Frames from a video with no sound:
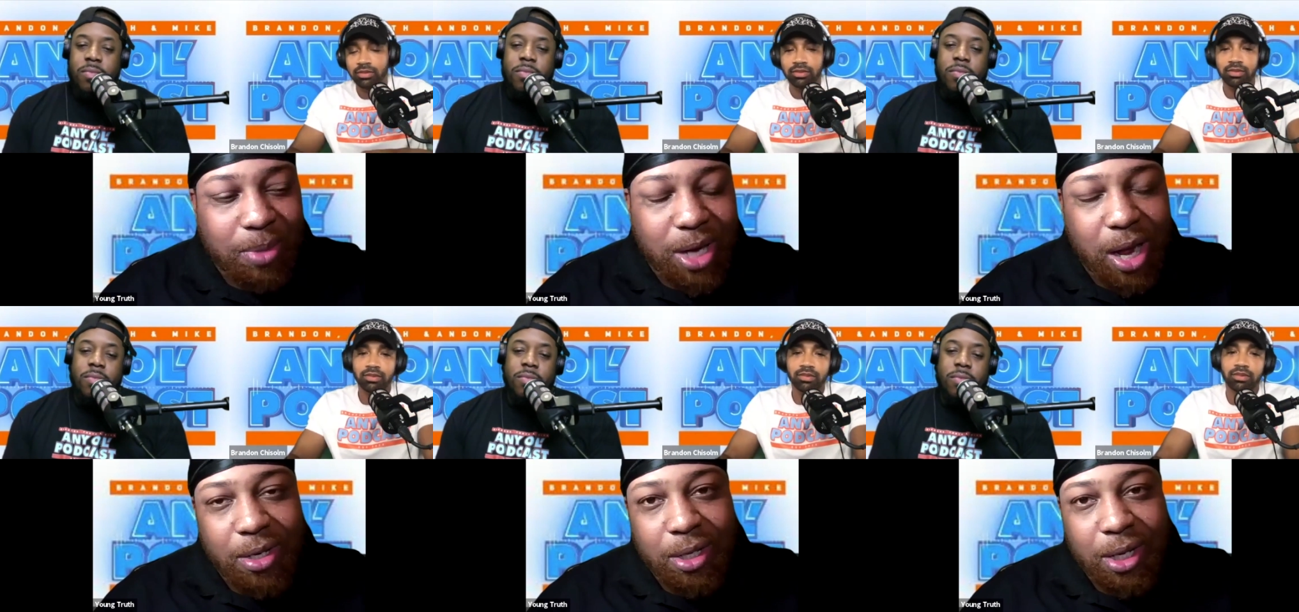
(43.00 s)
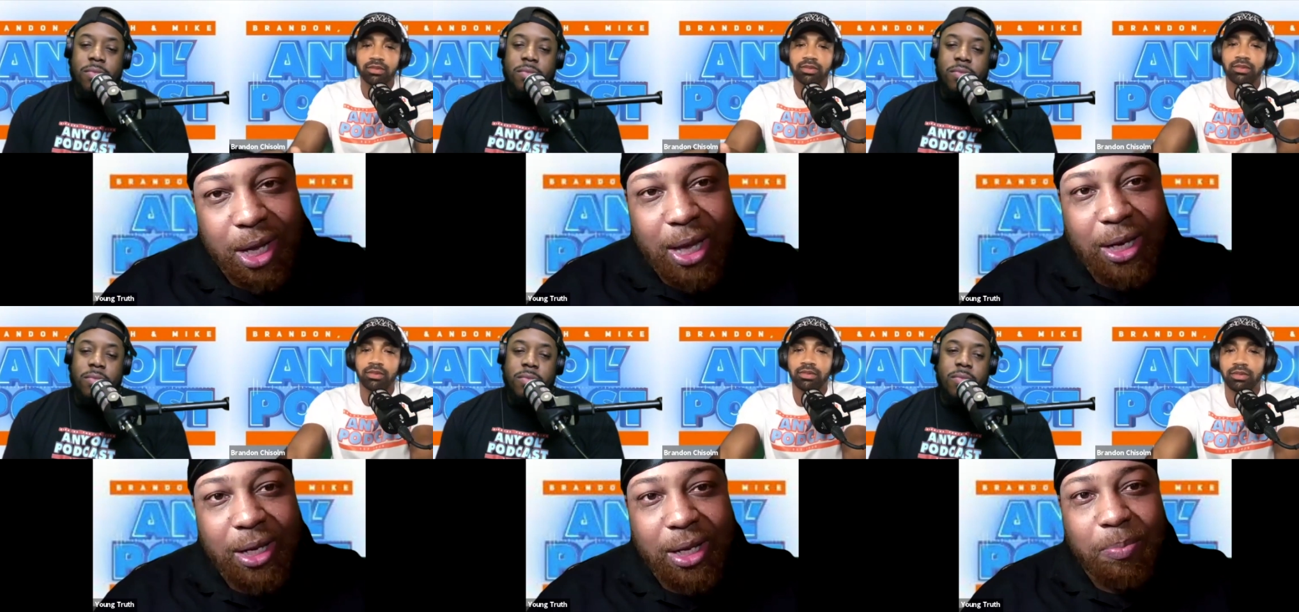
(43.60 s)
Speaker 1: is Donda, and
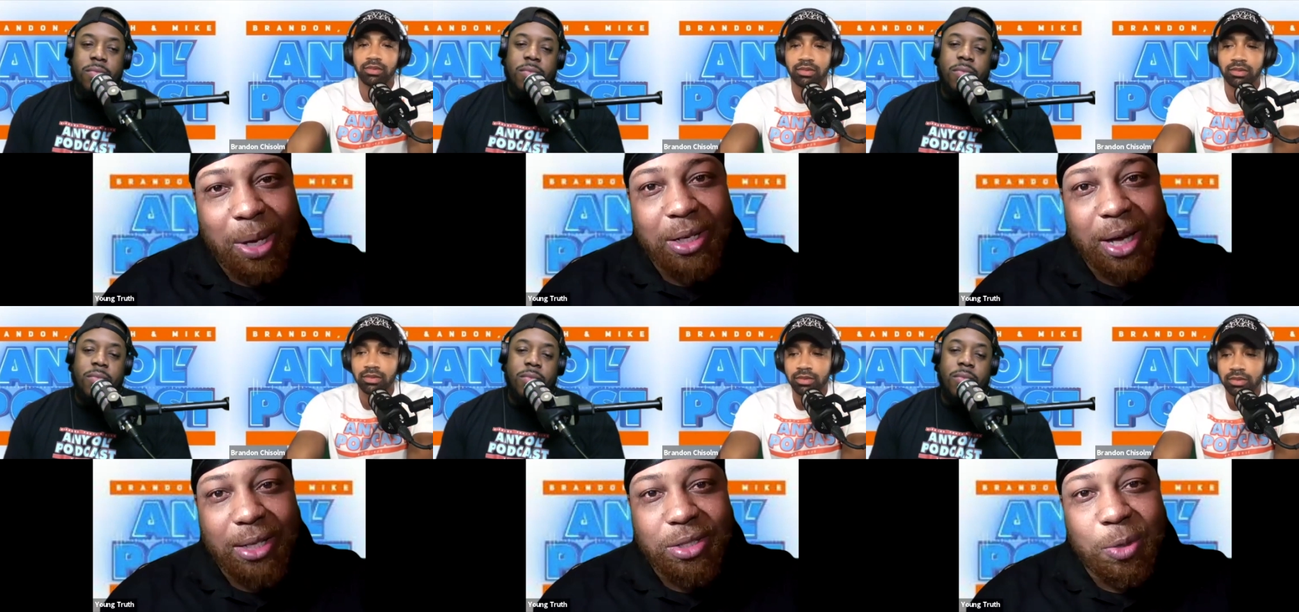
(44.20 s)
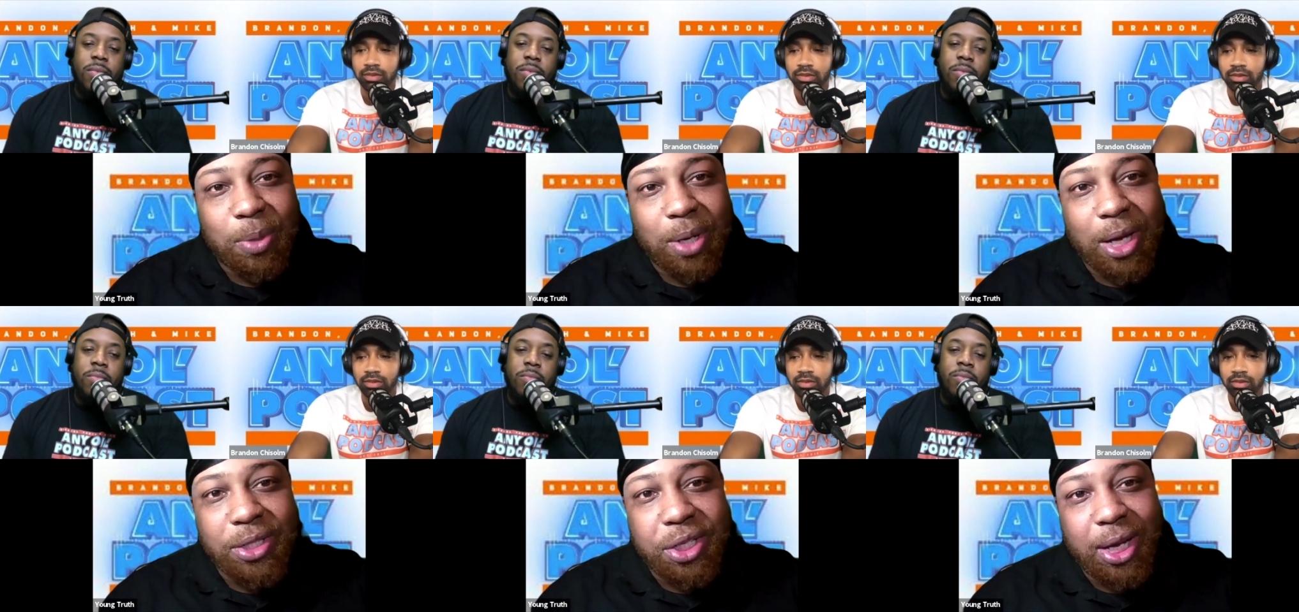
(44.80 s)
he made that stupid
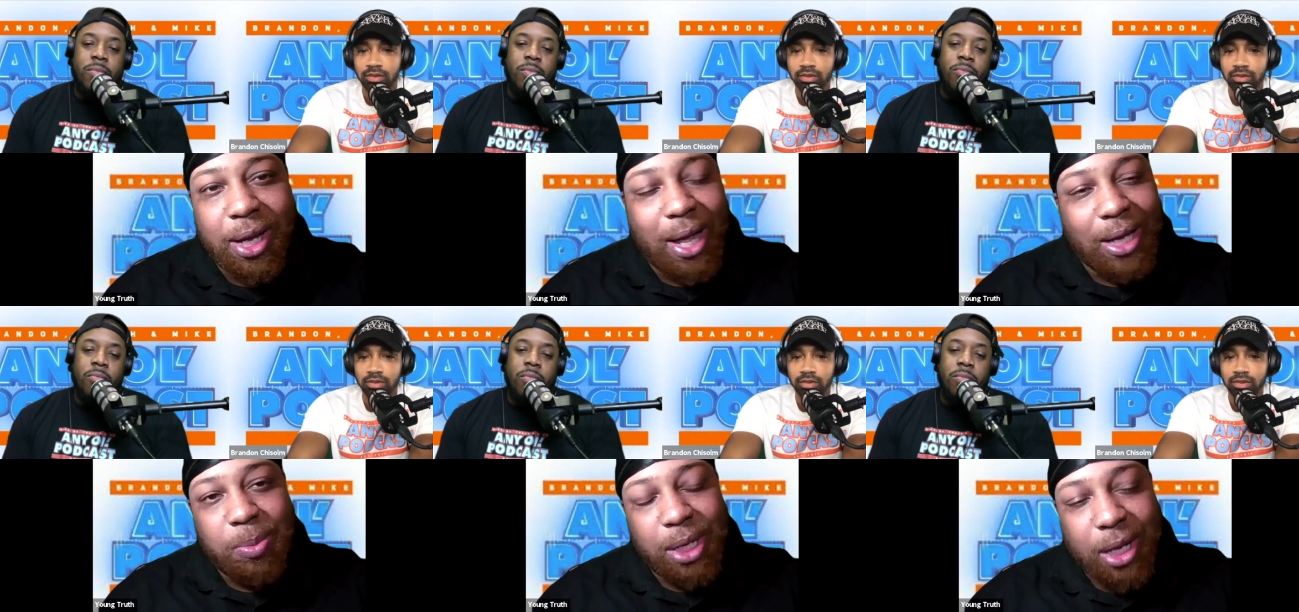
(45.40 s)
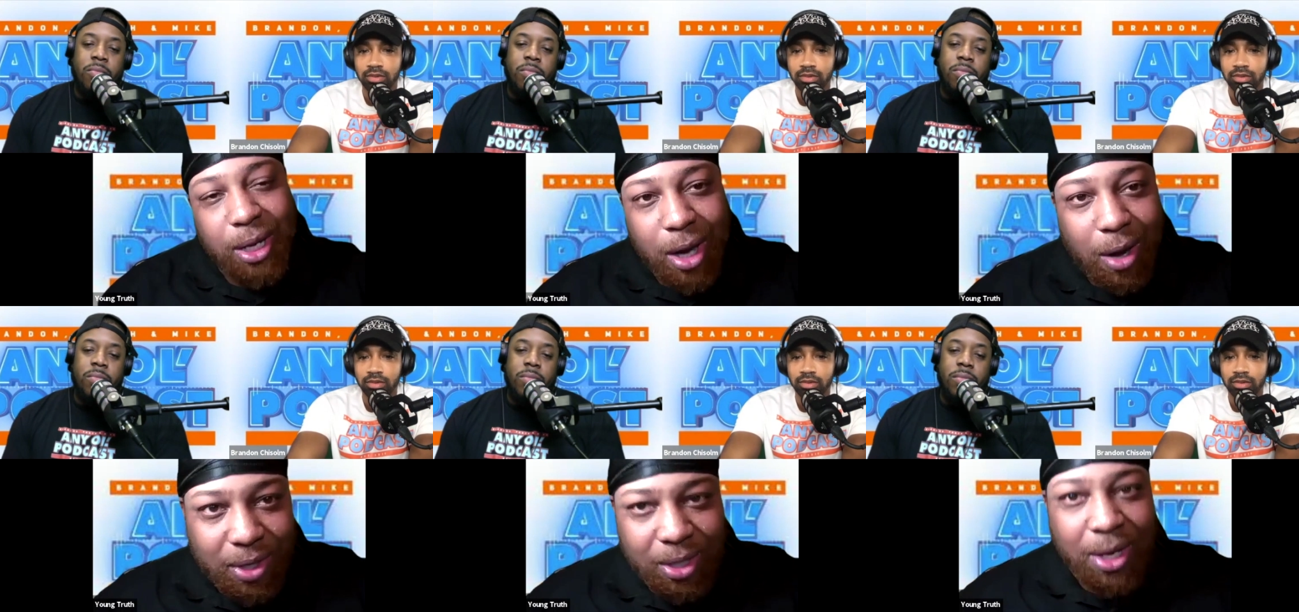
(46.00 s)
ass chant at the beginning of
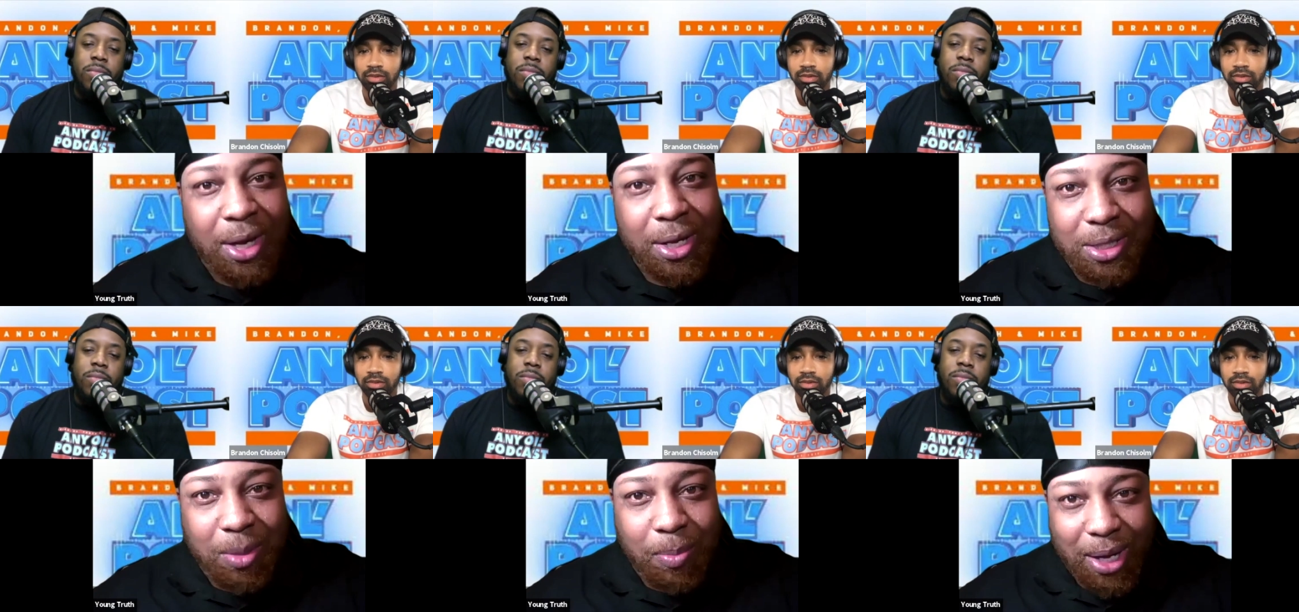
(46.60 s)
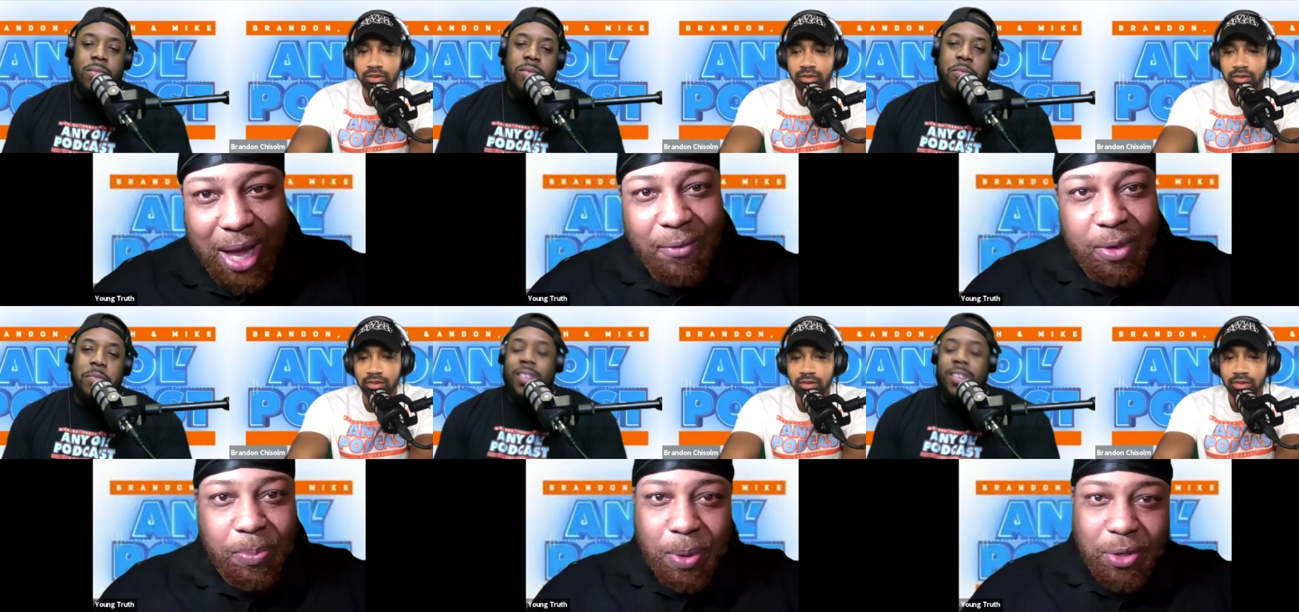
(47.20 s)
it to make every
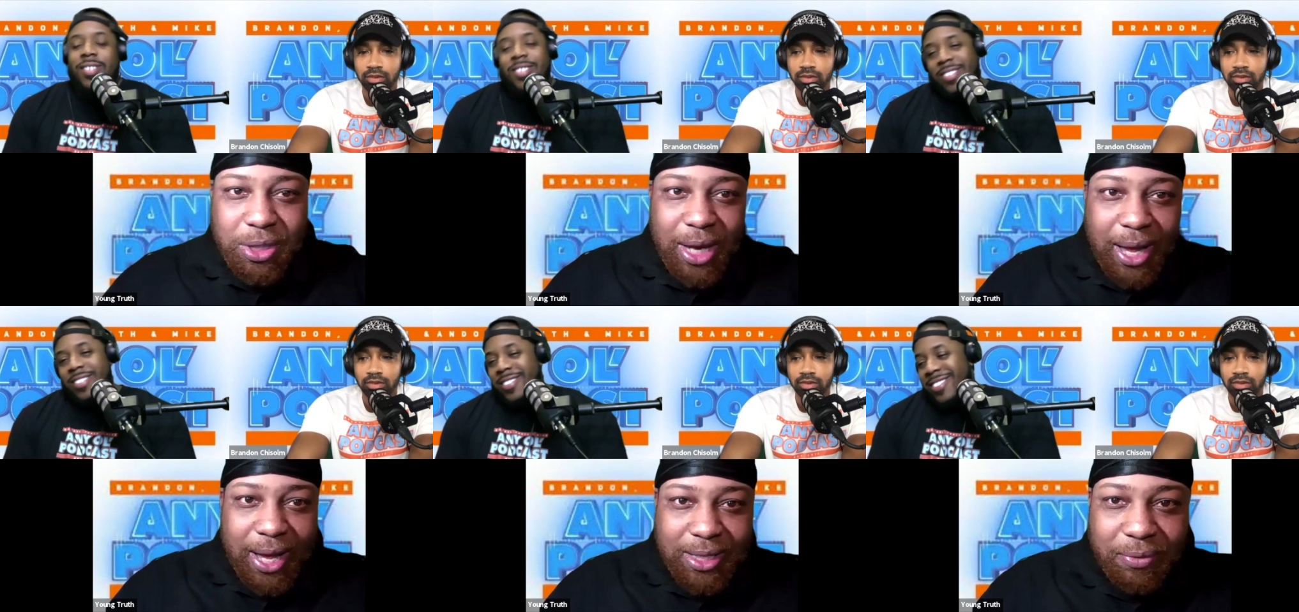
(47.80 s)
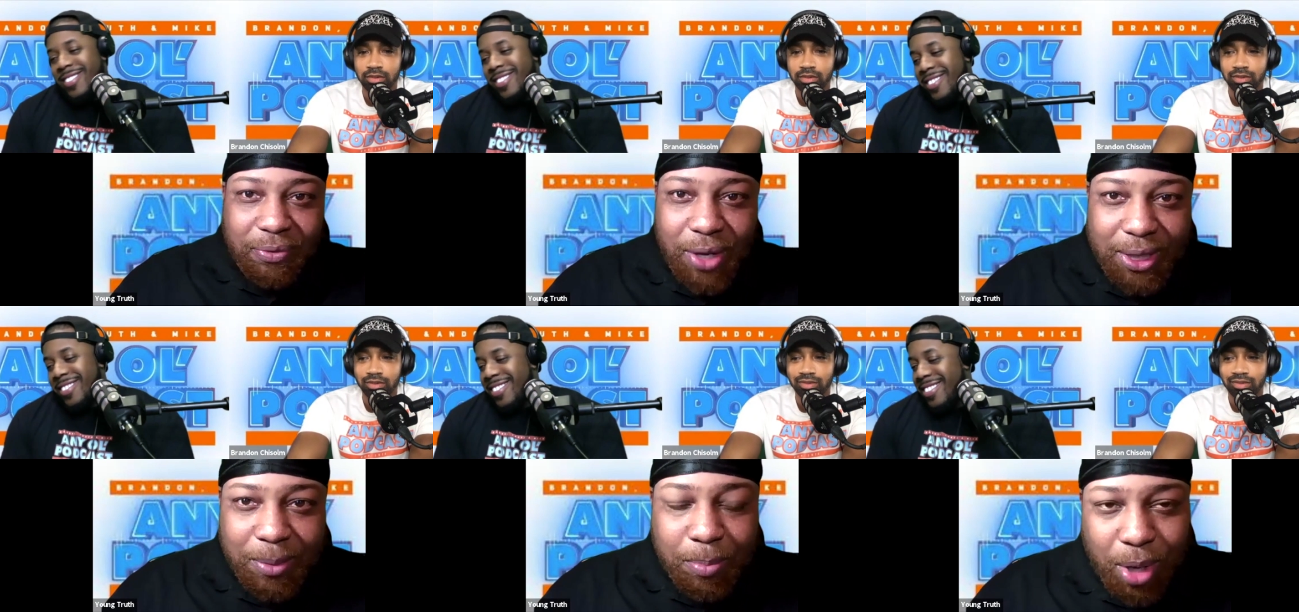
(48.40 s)
person that has a
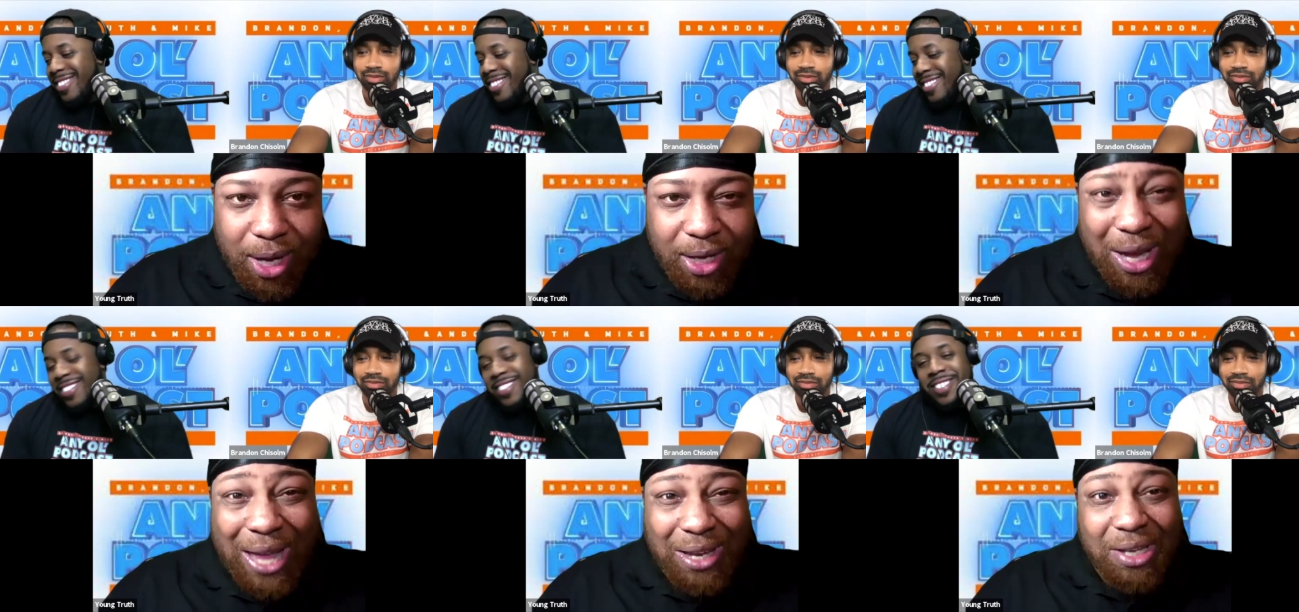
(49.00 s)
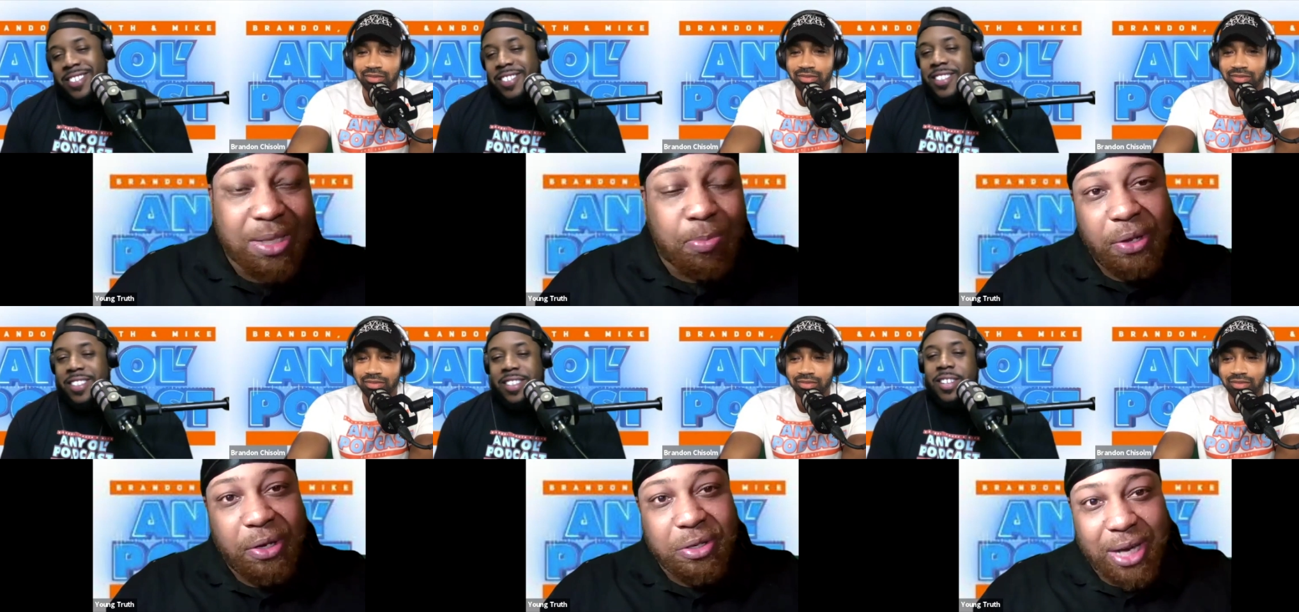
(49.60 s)
fucking brain hate his
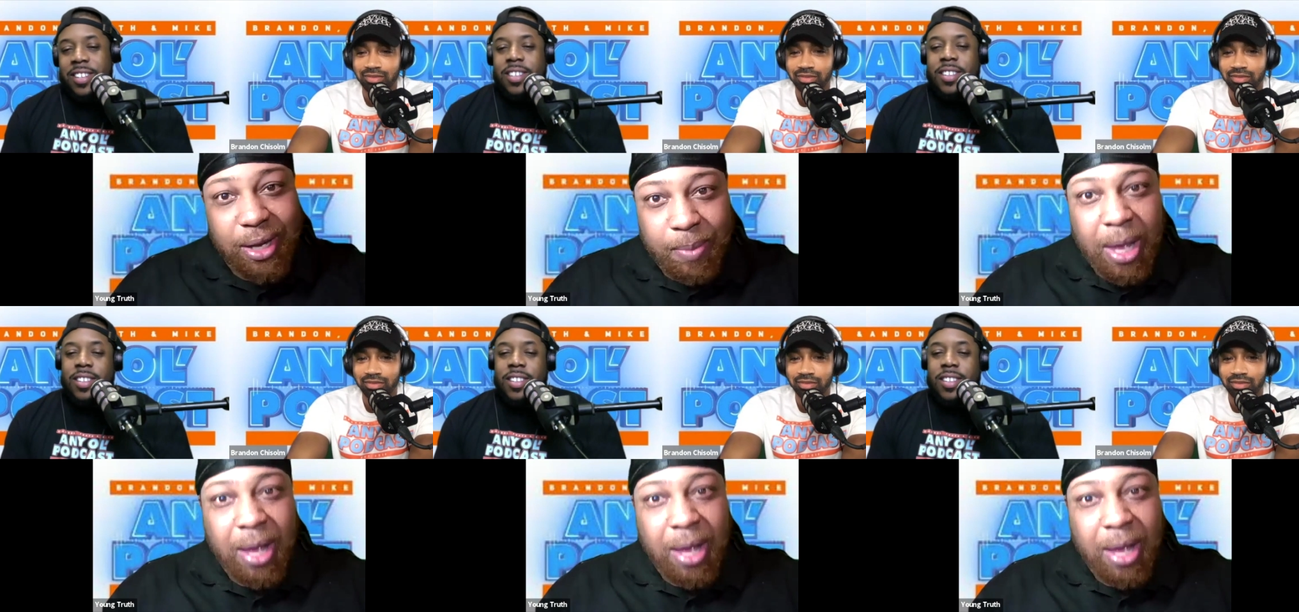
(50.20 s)
mother's name.